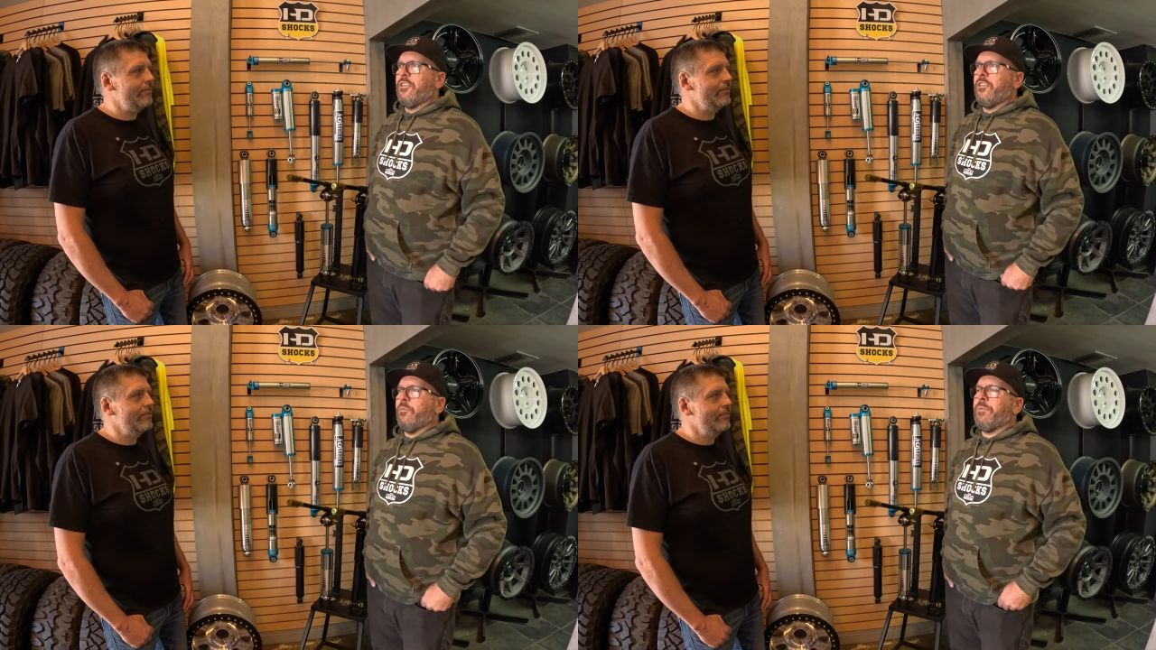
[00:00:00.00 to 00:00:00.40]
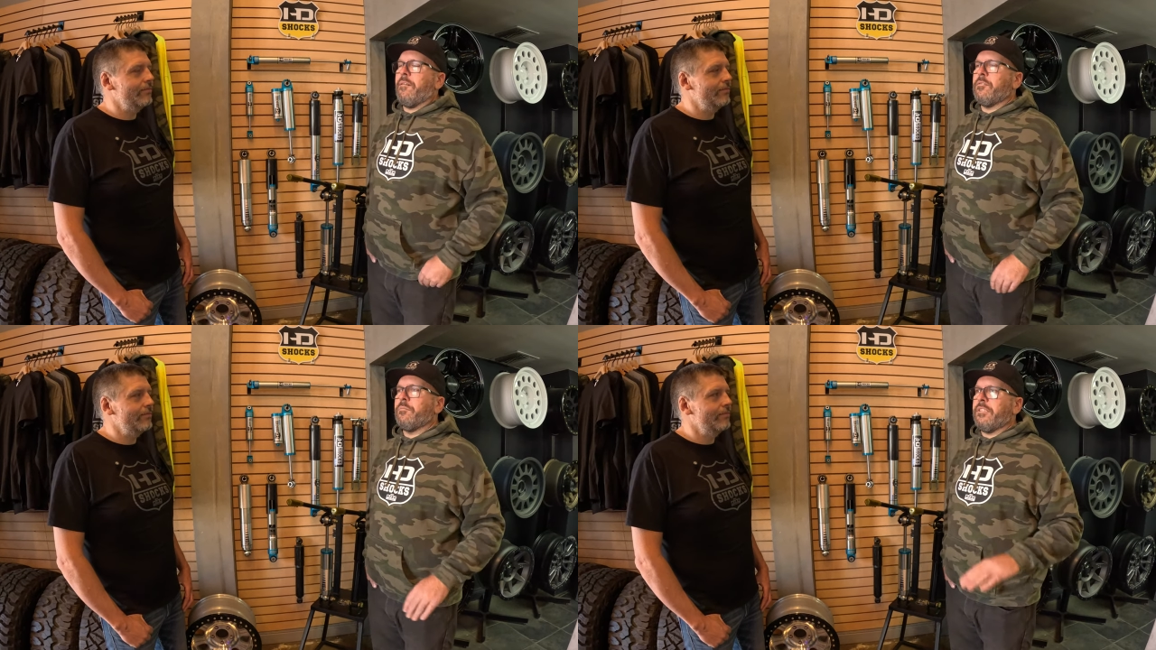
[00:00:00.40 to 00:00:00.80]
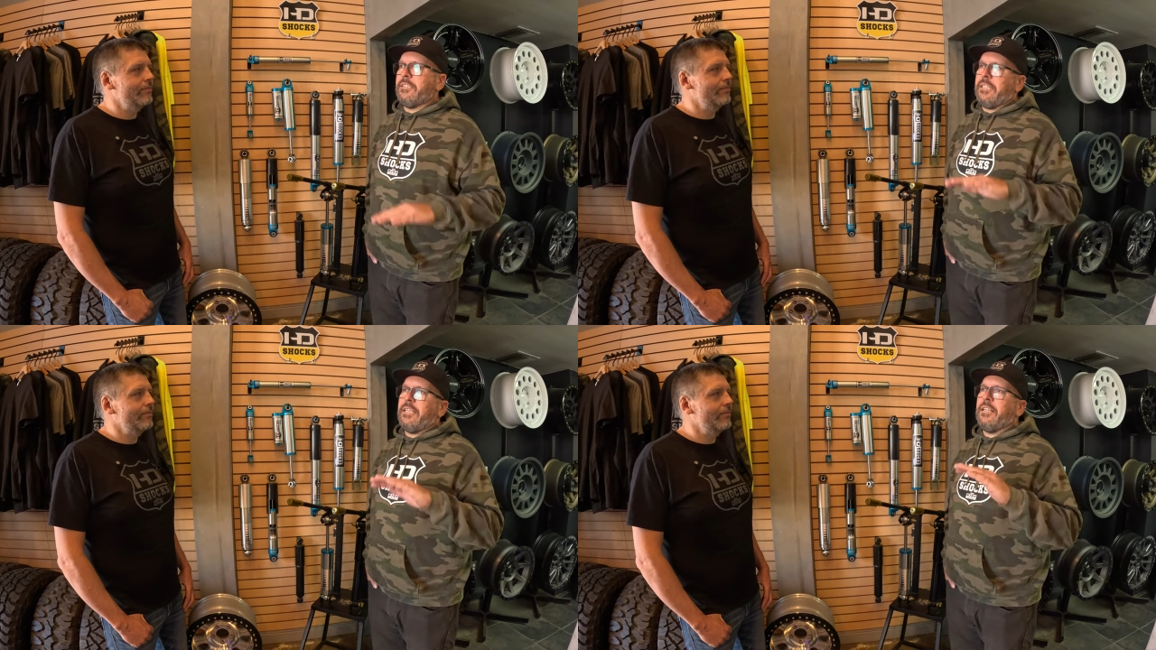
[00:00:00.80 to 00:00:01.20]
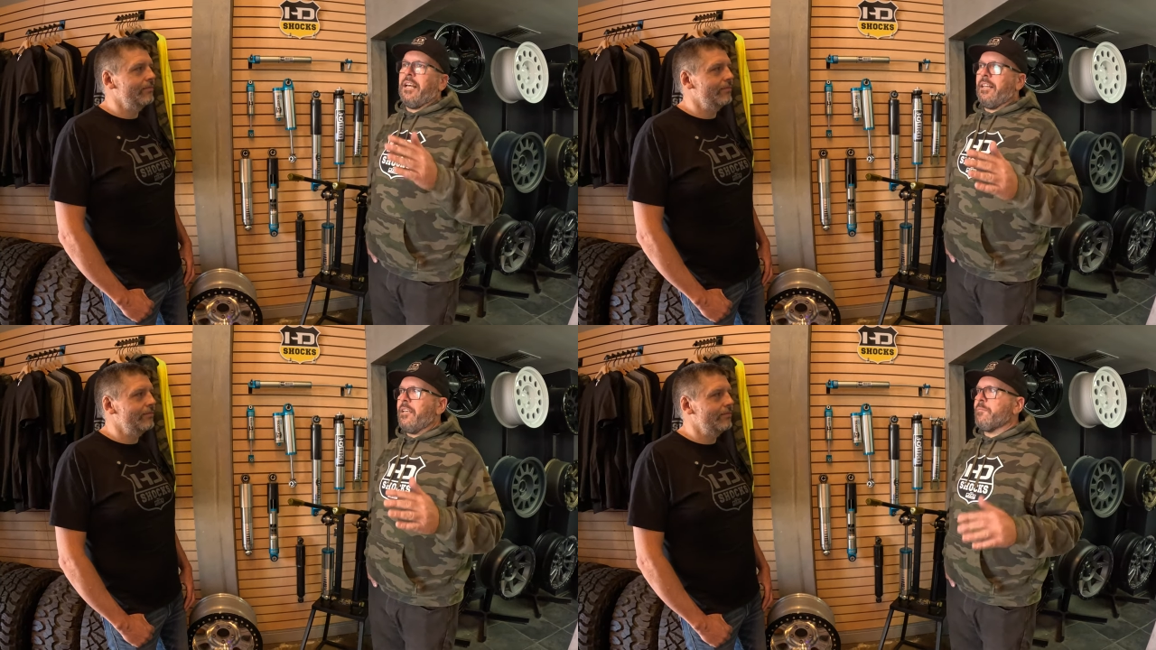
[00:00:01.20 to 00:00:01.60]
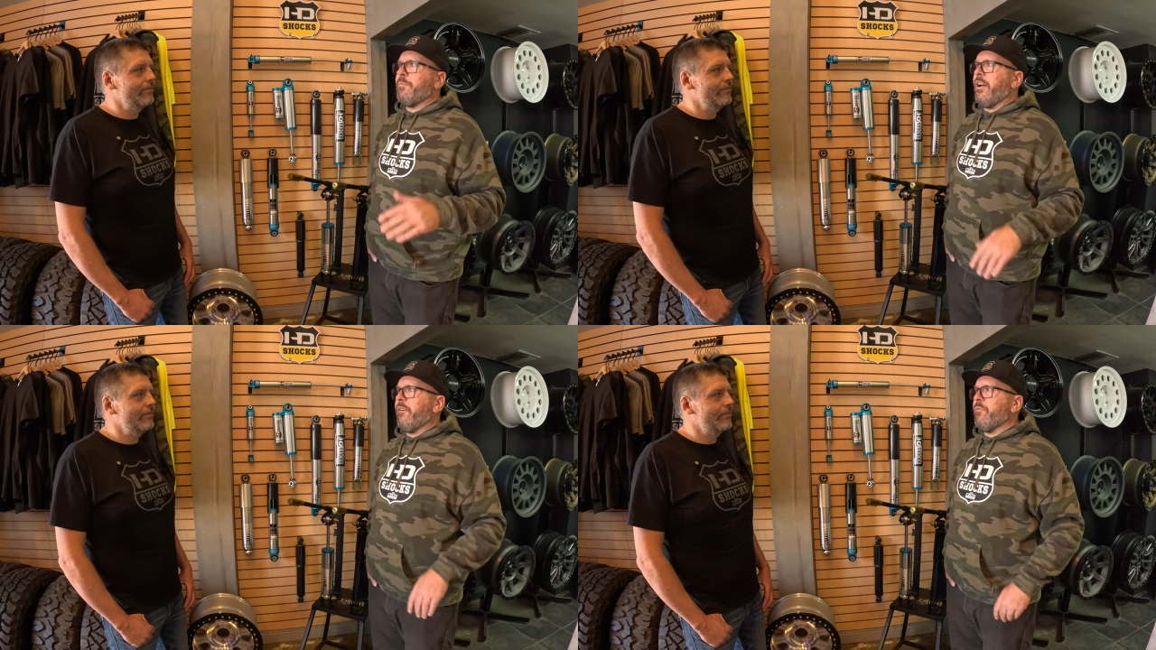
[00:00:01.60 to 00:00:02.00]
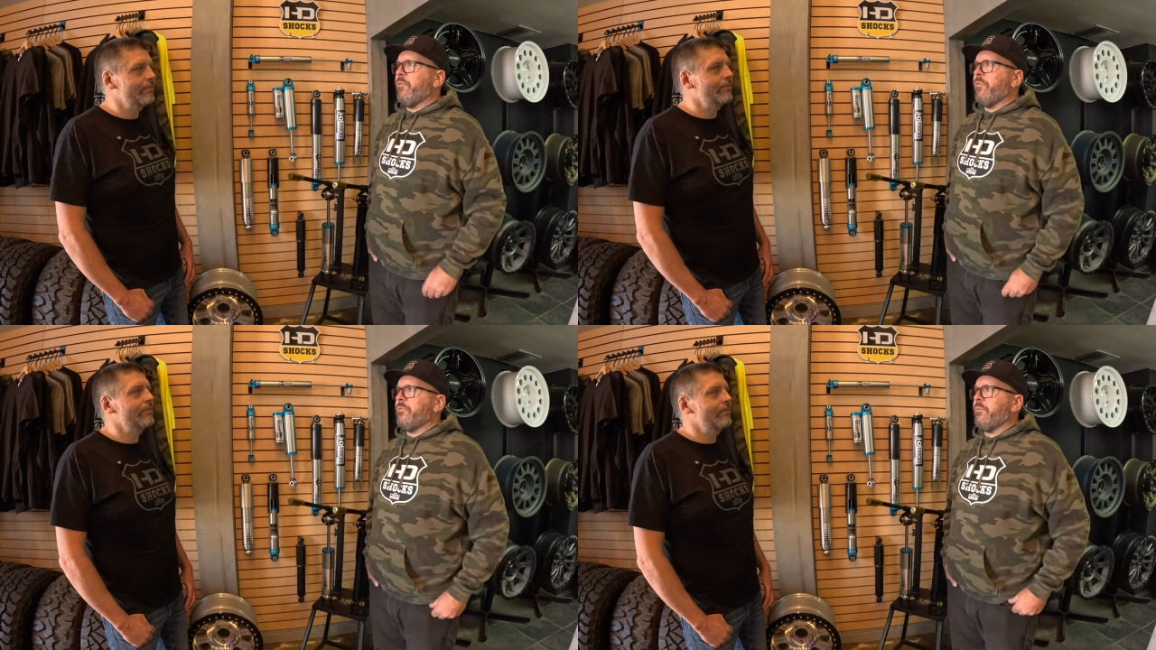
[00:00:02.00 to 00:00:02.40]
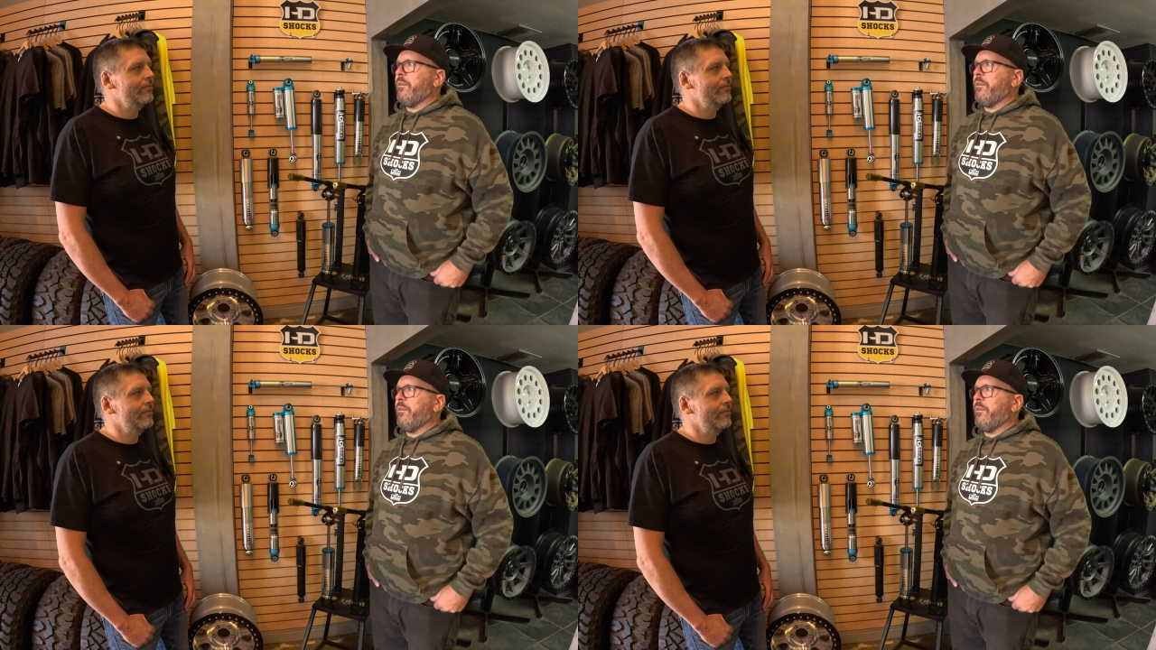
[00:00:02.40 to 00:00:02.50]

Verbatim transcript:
Speaker 1: you'll probably see a lot less body roll as